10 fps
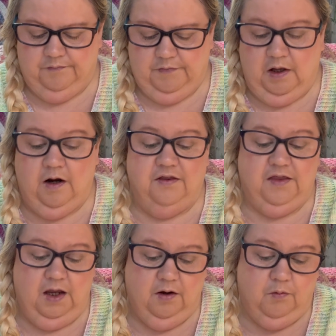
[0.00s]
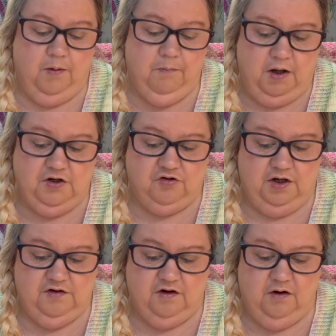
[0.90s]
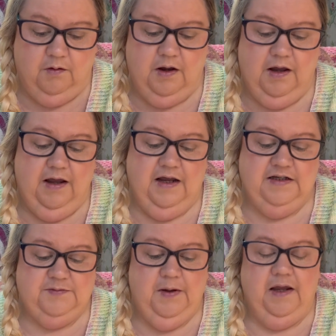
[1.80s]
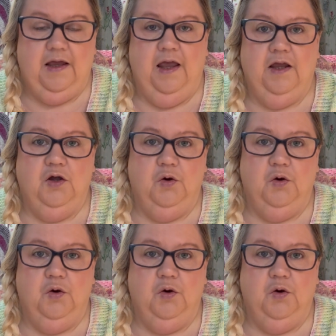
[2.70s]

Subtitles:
I think what I might try and do is make a